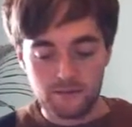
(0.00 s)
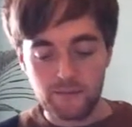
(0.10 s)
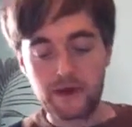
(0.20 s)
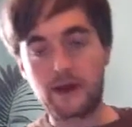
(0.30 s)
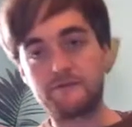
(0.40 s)

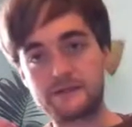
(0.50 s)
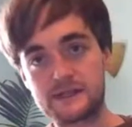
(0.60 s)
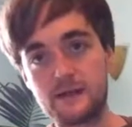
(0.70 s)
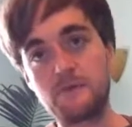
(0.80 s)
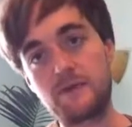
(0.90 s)
we have the
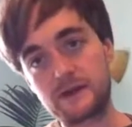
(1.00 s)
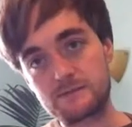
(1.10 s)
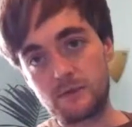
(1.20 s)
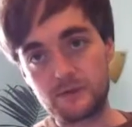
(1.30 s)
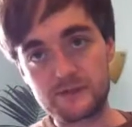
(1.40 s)
same
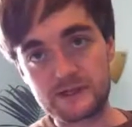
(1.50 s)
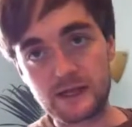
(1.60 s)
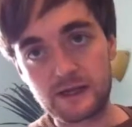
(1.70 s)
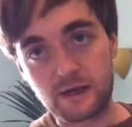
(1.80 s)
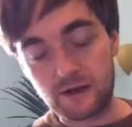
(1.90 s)
effect but with a
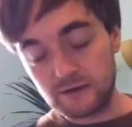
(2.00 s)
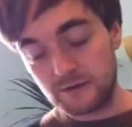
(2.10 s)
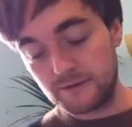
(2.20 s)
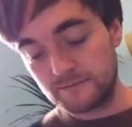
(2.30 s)
C chord.